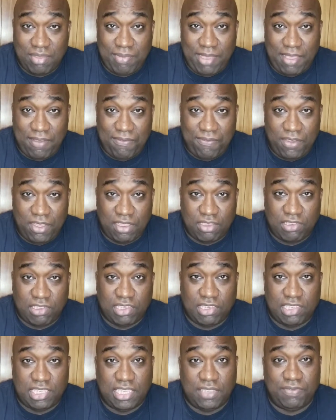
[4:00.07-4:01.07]
malfunction,
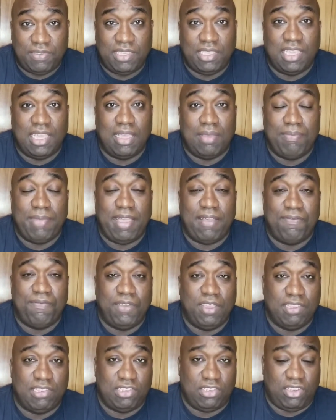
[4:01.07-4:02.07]
see if the
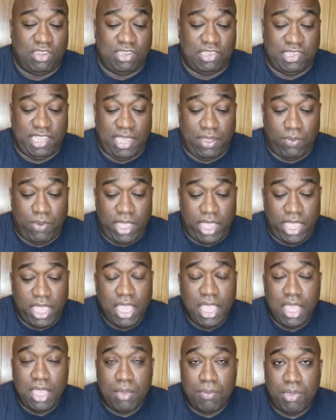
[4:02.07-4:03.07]
malfunctions are the same way,
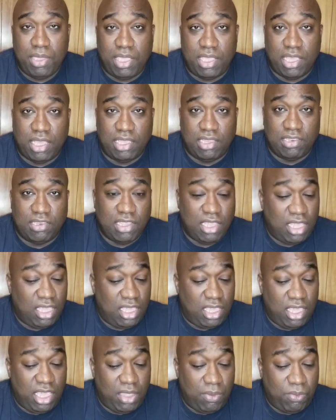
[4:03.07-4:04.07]
because
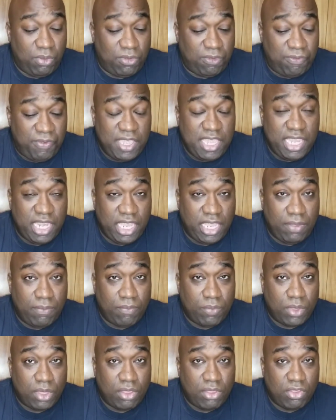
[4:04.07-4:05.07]
it was feeding.
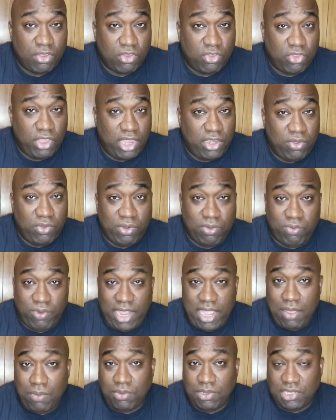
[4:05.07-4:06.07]
So I know the
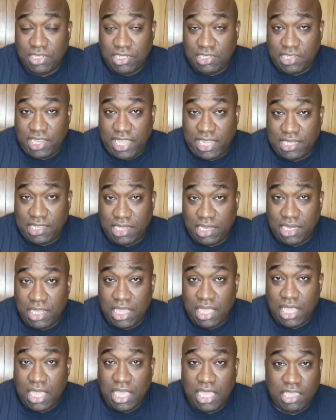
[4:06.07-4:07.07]
round was ejecting.
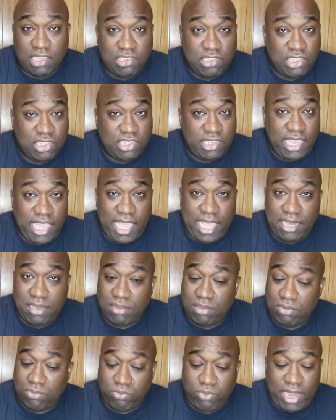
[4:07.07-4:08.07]
It's just
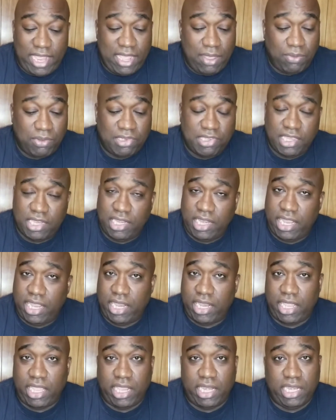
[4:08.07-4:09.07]
that the round was in
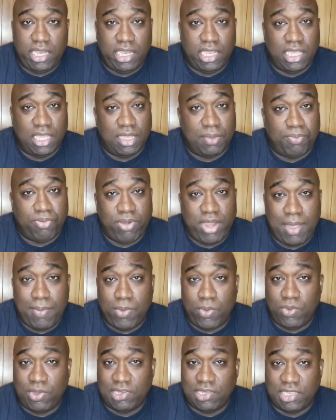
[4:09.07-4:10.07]
there and the primer
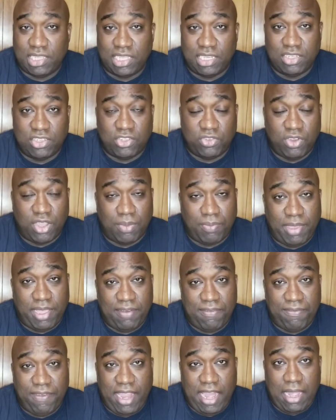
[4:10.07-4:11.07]
wasn't getting struck by the
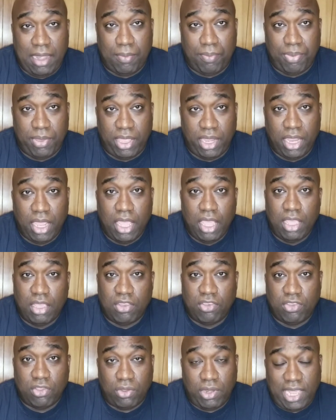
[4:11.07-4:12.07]
firing pin.
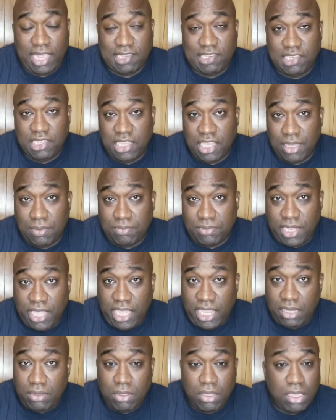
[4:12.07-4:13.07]
So that's the
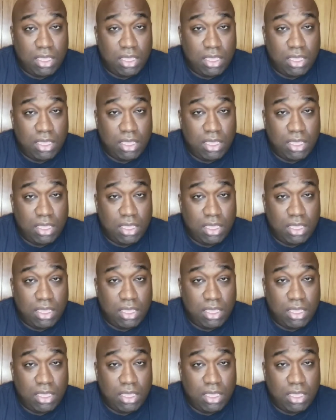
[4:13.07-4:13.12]
update.